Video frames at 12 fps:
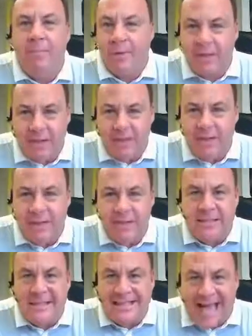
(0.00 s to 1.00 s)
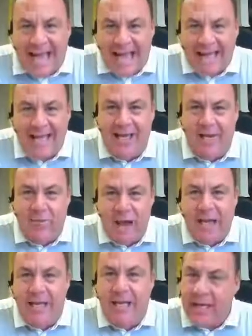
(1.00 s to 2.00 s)
I believe that stacking
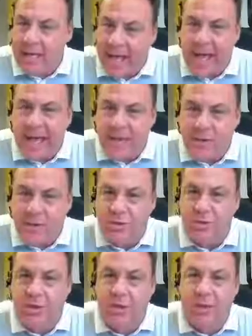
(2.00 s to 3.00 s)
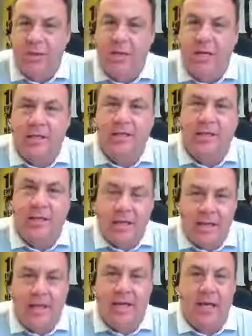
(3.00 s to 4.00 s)
and racking cash is
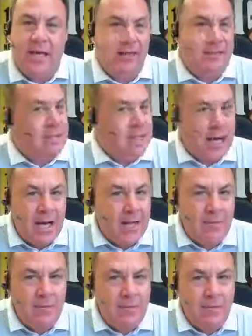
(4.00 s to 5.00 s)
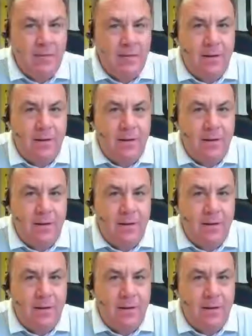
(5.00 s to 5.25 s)
the key. It's not.